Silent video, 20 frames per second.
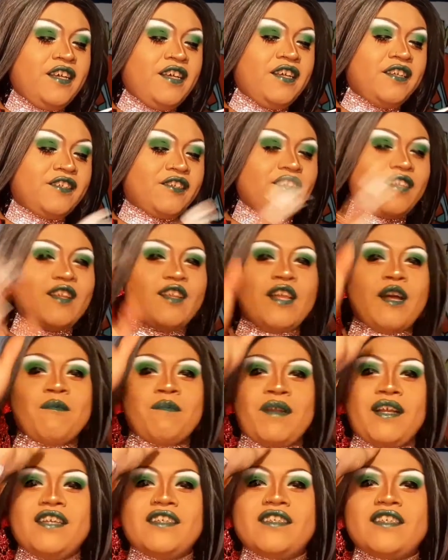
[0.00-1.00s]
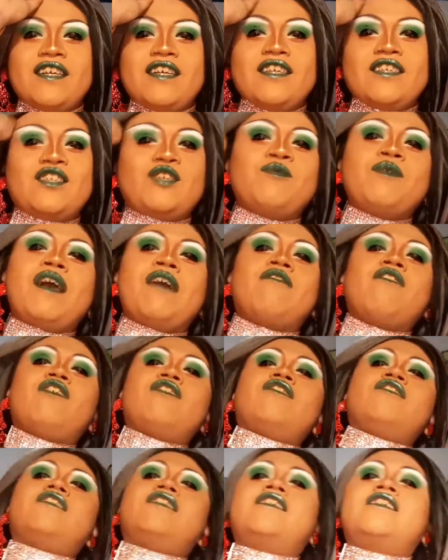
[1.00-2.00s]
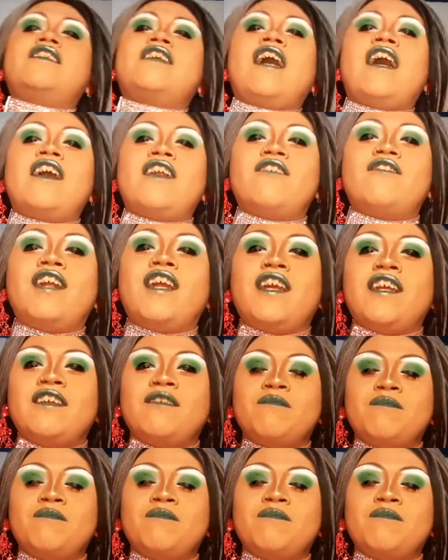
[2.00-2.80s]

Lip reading: So then that brings us, so we have all the scattering